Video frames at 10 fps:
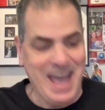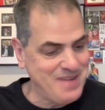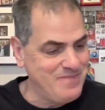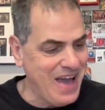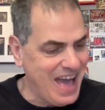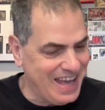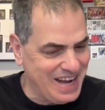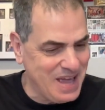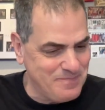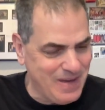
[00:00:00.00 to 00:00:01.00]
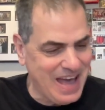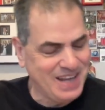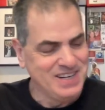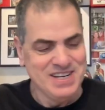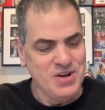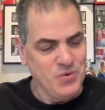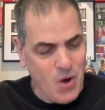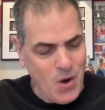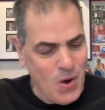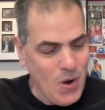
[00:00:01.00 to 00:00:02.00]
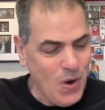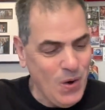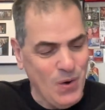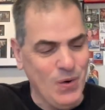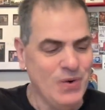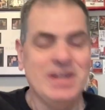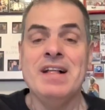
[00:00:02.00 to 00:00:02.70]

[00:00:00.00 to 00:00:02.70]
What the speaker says: Amen, amen. Woohoo!